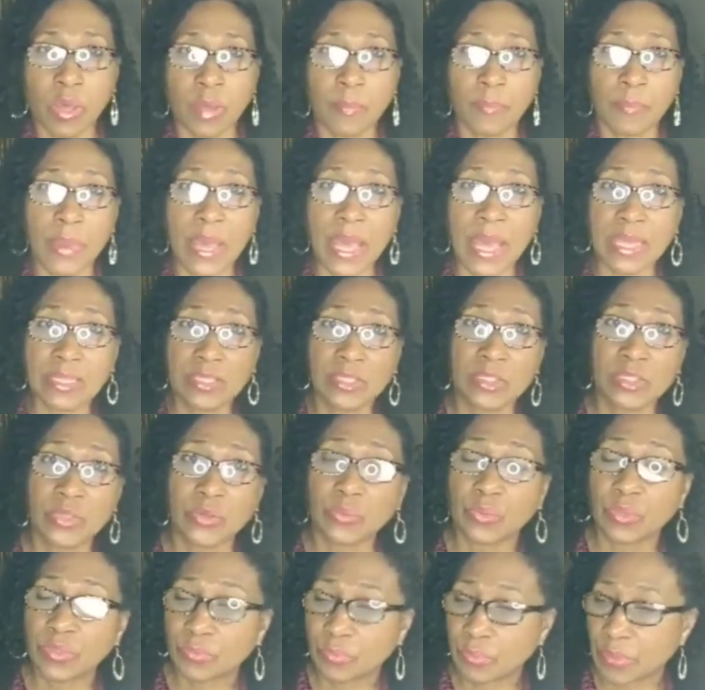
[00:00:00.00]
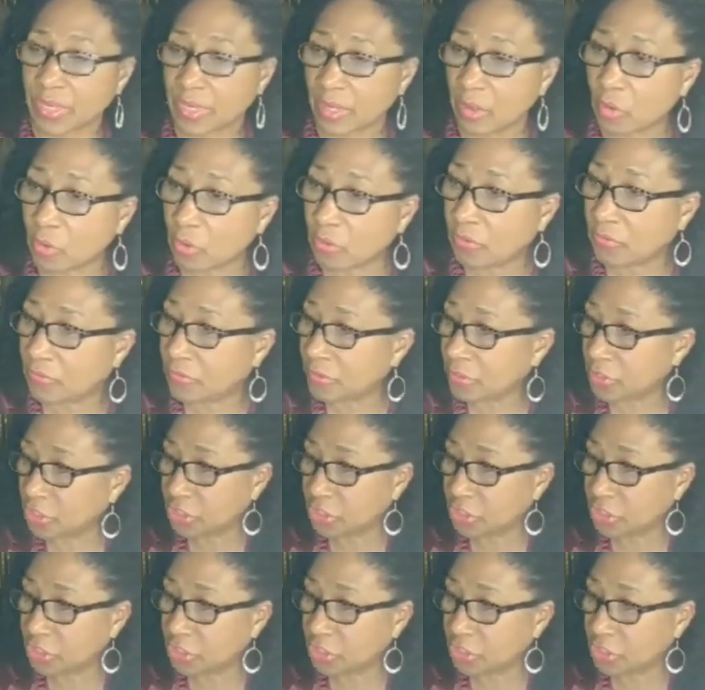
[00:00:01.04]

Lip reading: a pastor would bring it over,